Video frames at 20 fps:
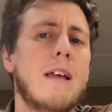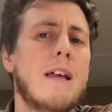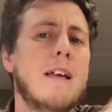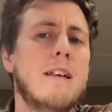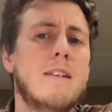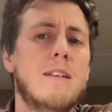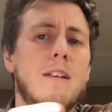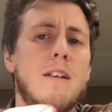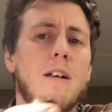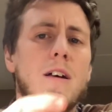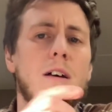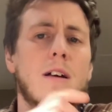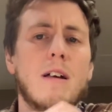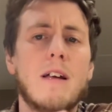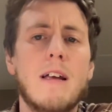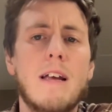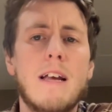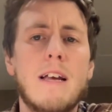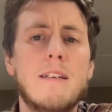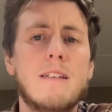easy
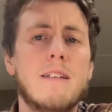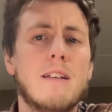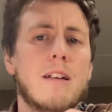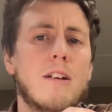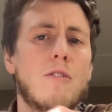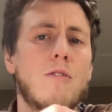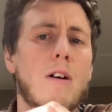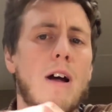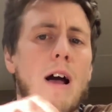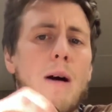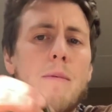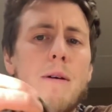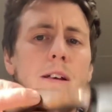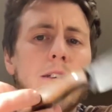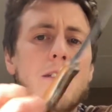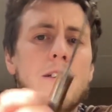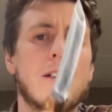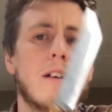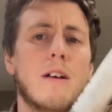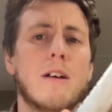to grab,
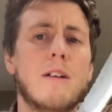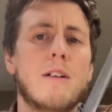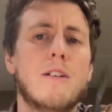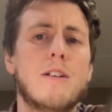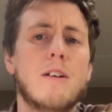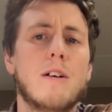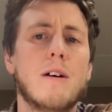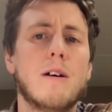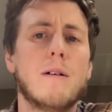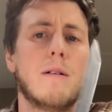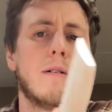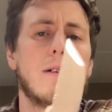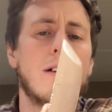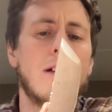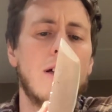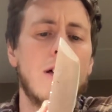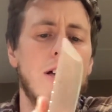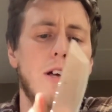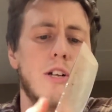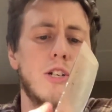easy to
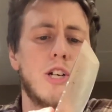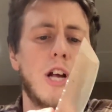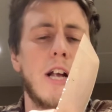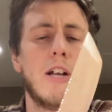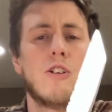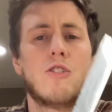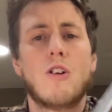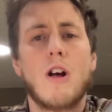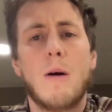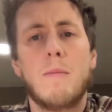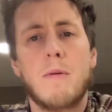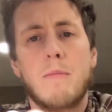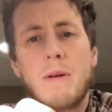change grip.